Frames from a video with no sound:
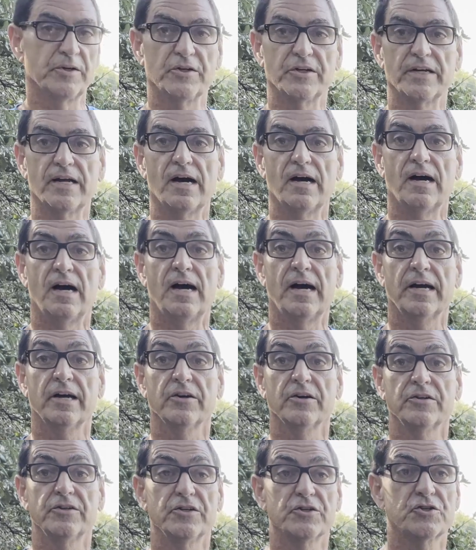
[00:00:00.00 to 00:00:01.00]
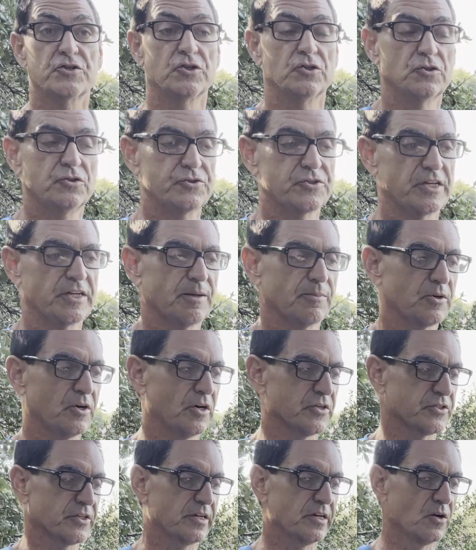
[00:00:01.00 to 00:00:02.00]
a not higher initial setup
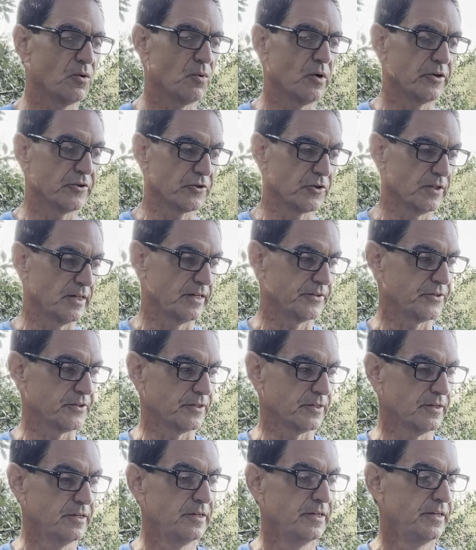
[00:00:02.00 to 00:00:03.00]
cost. I kind of wandered a lot there.